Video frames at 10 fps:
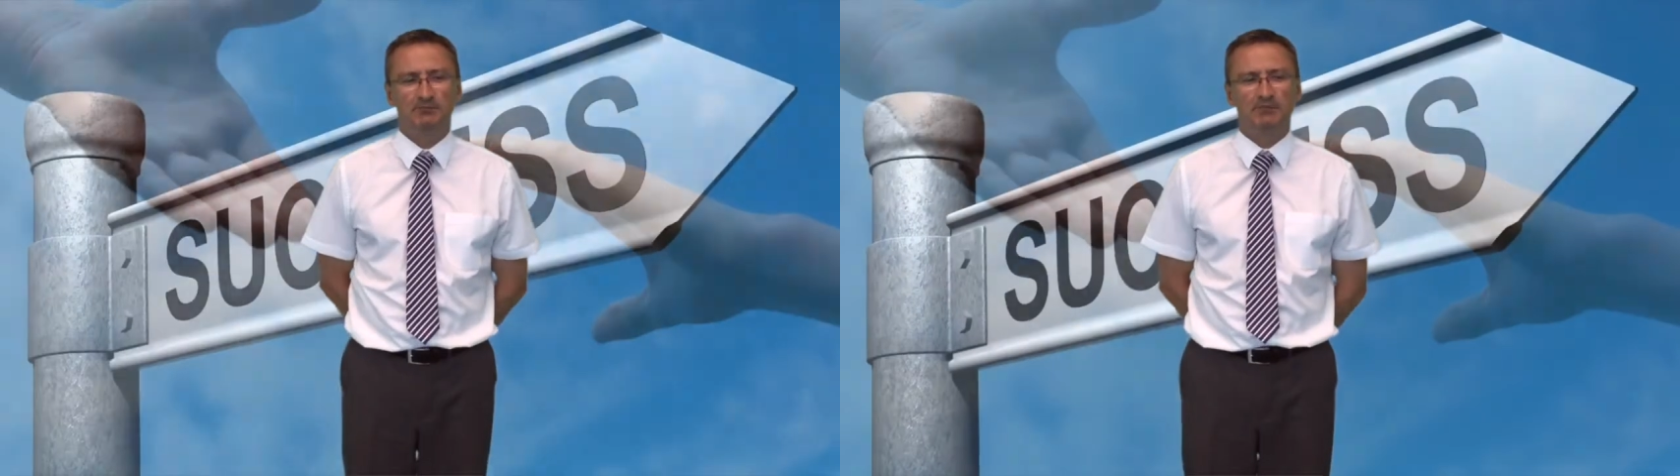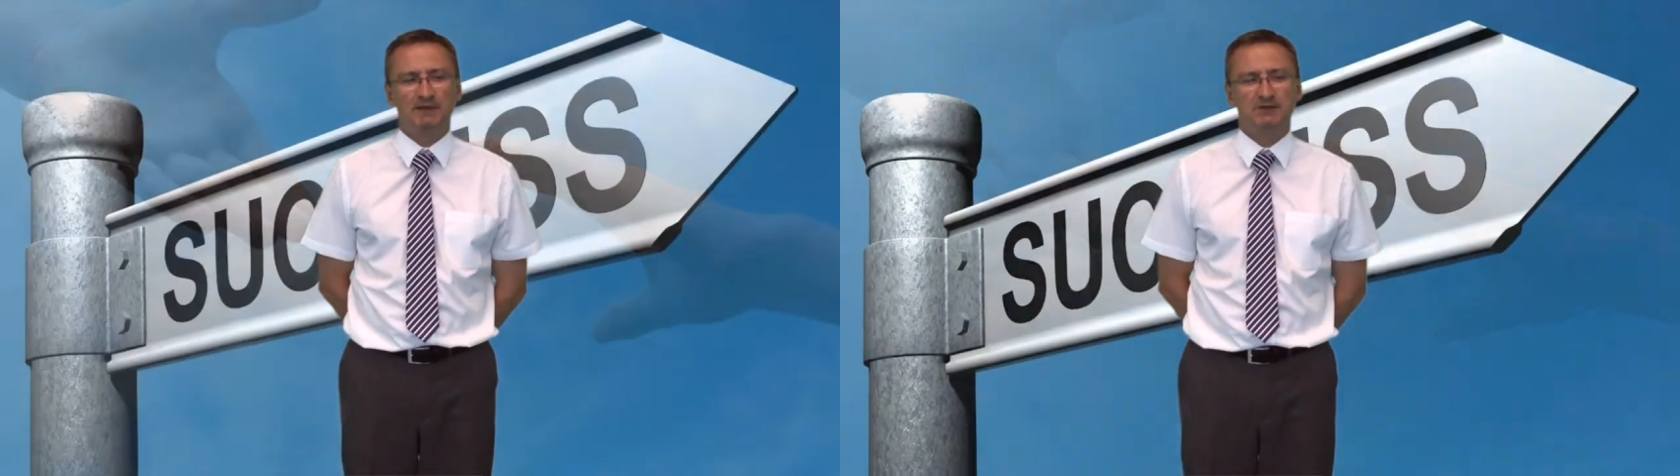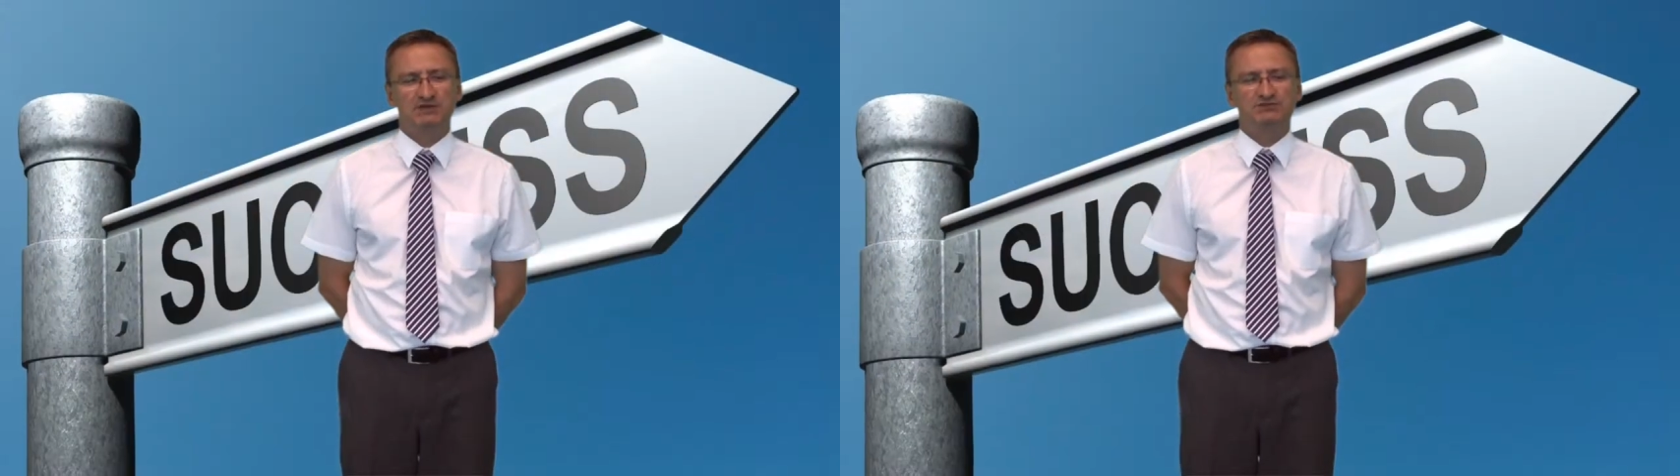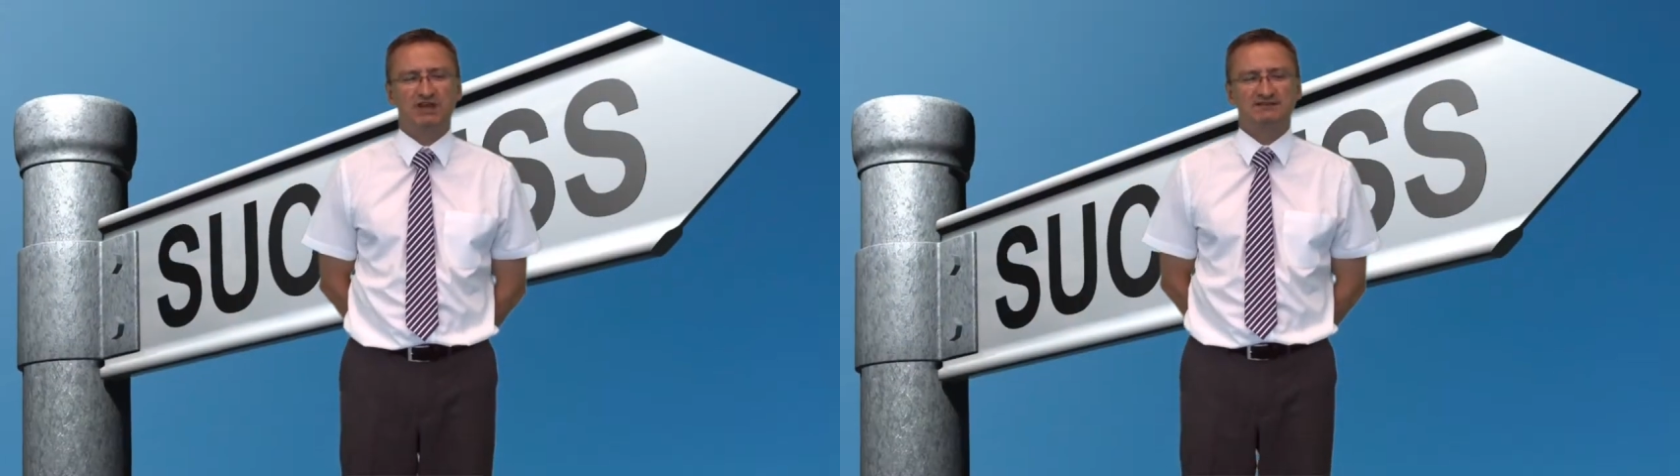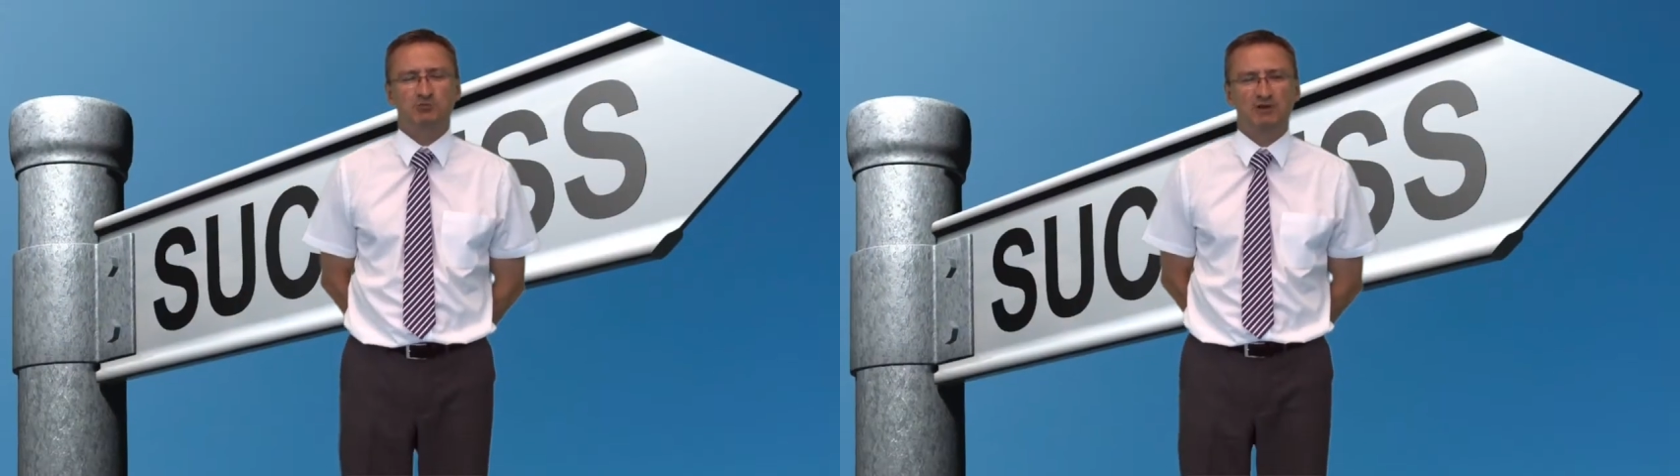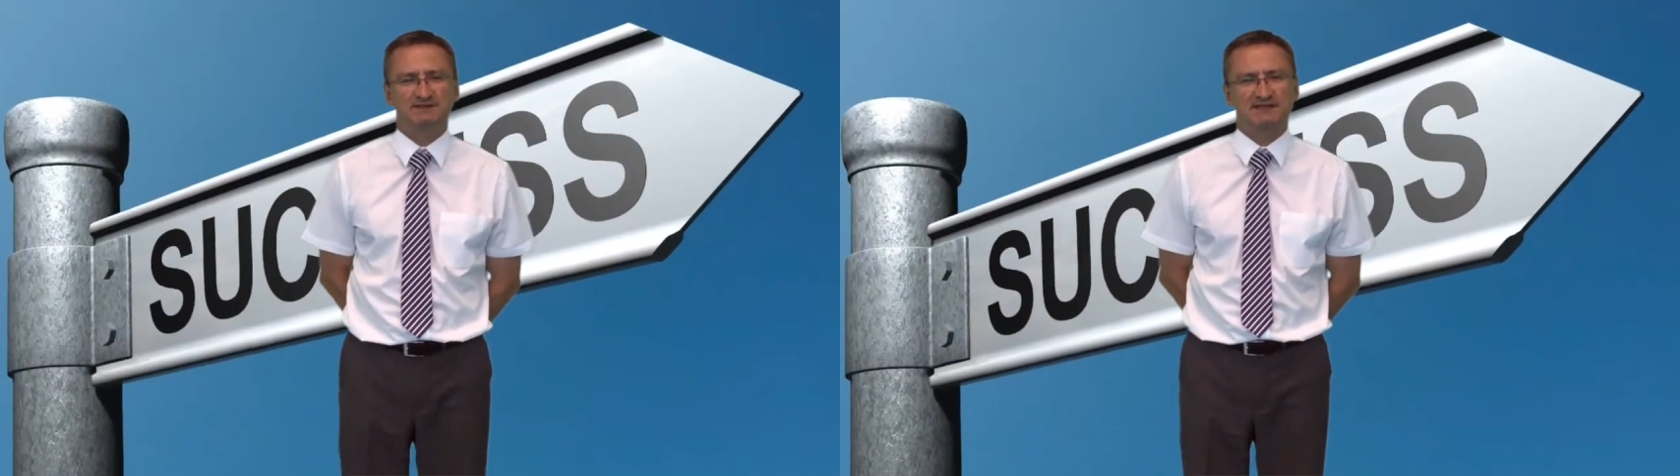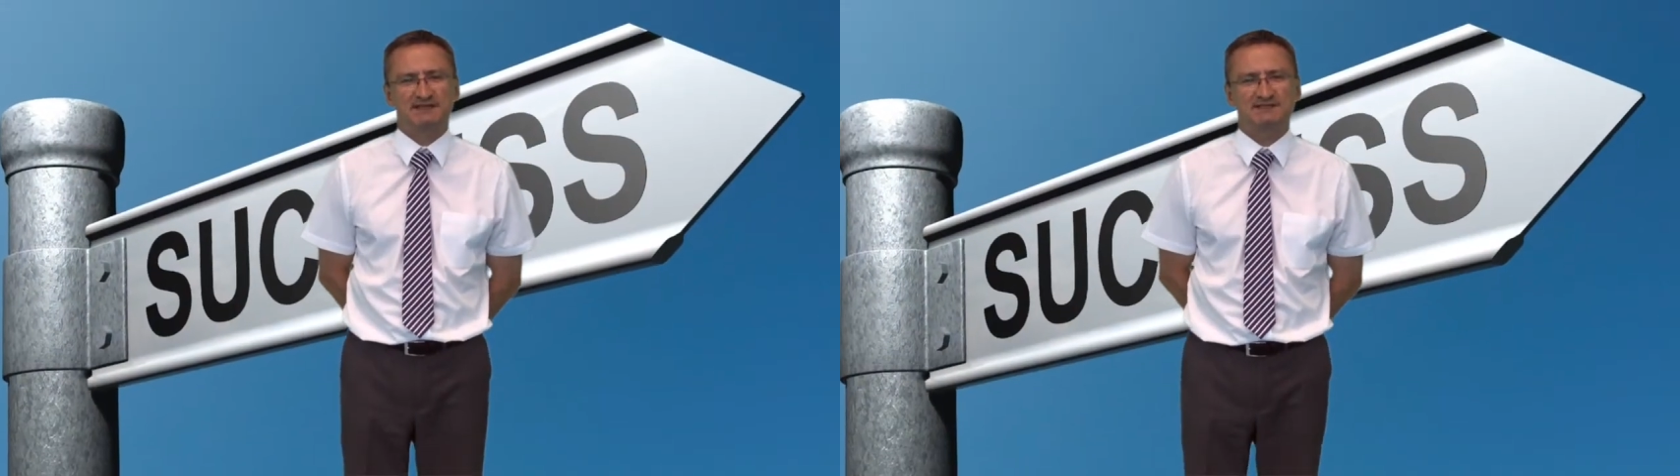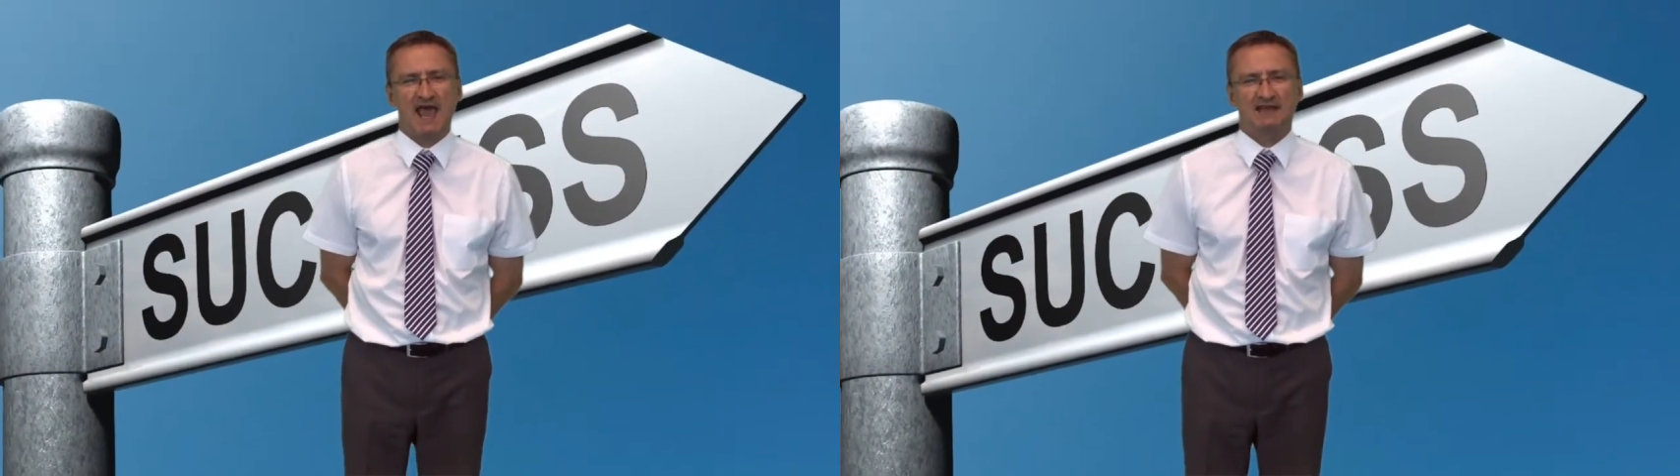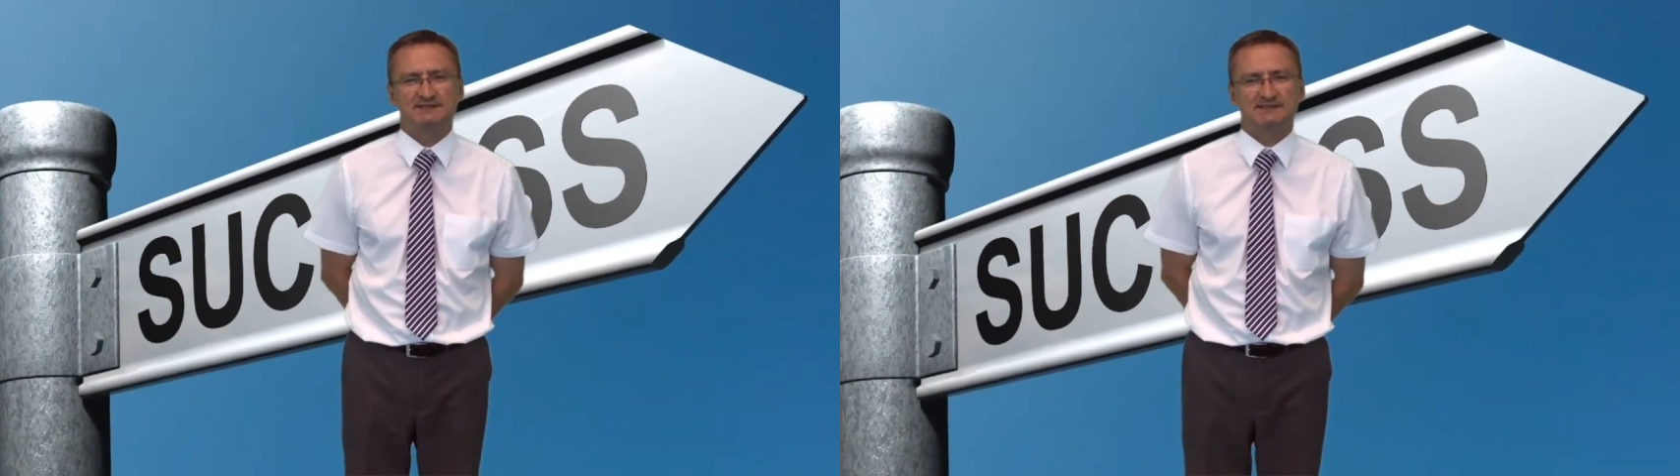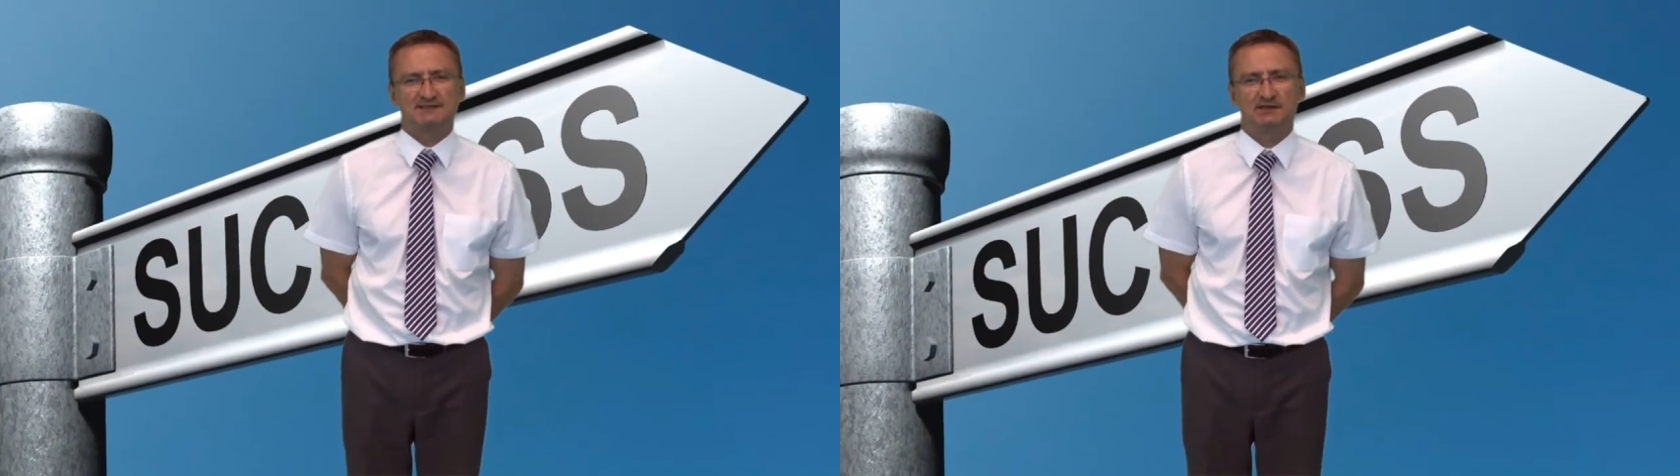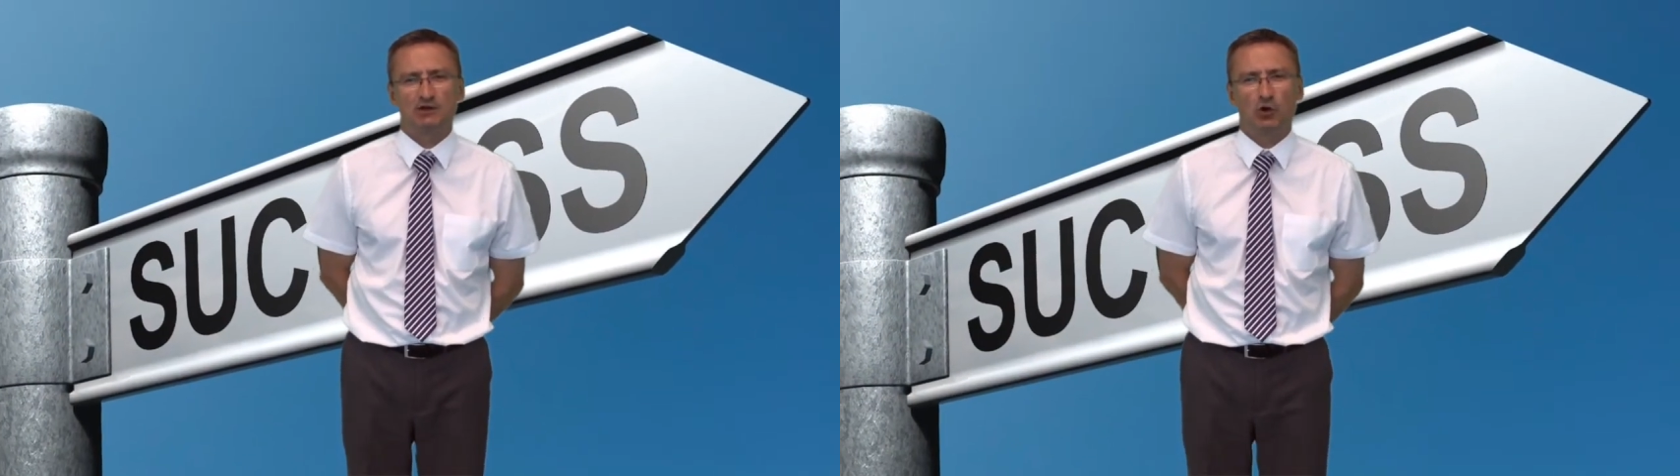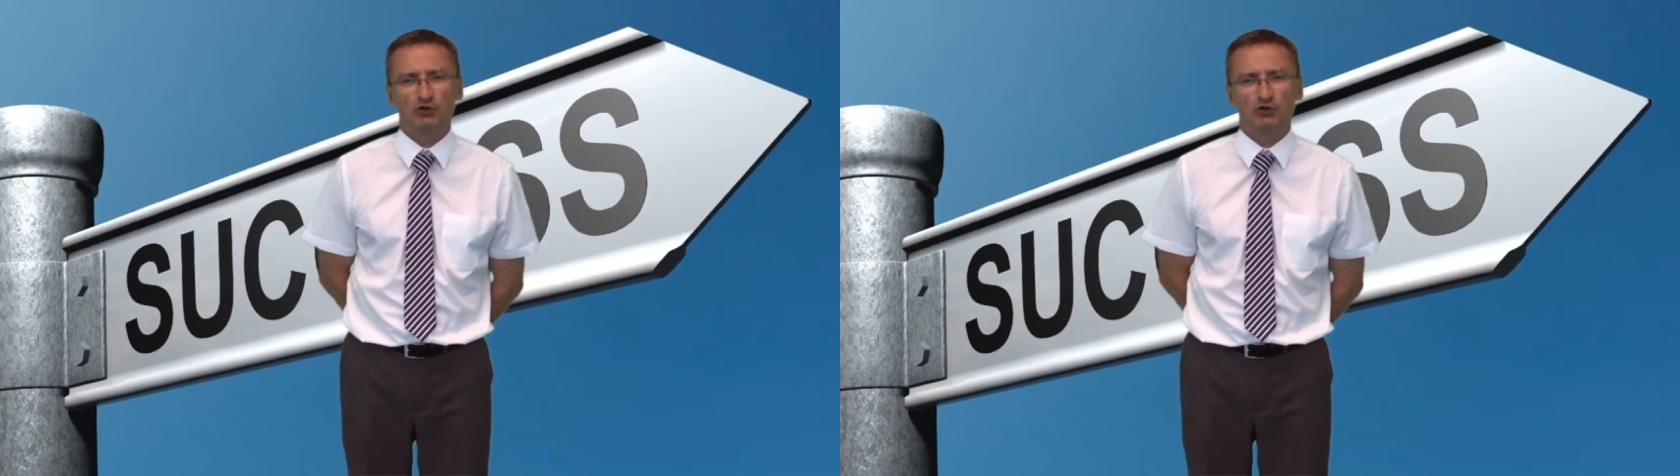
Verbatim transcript: Maybe you just want success